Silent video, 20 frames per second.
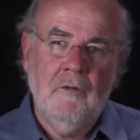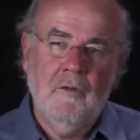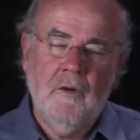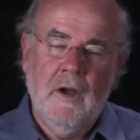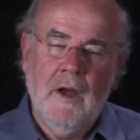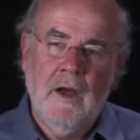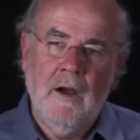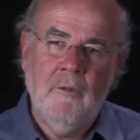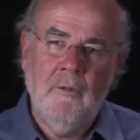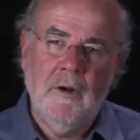
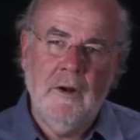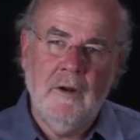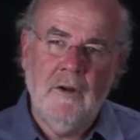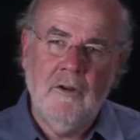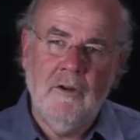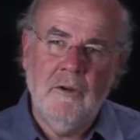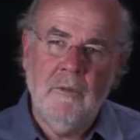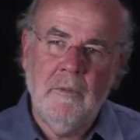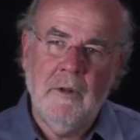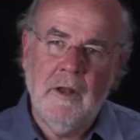how one
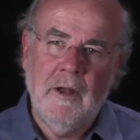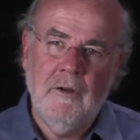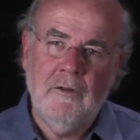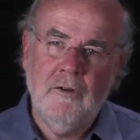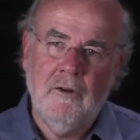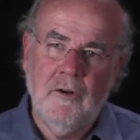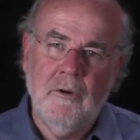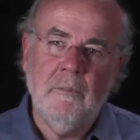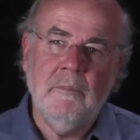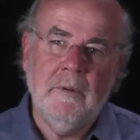accumulates
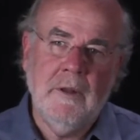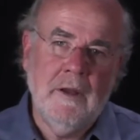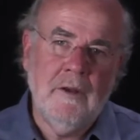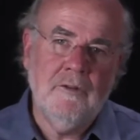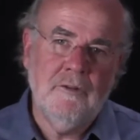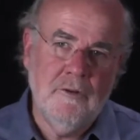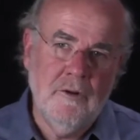complex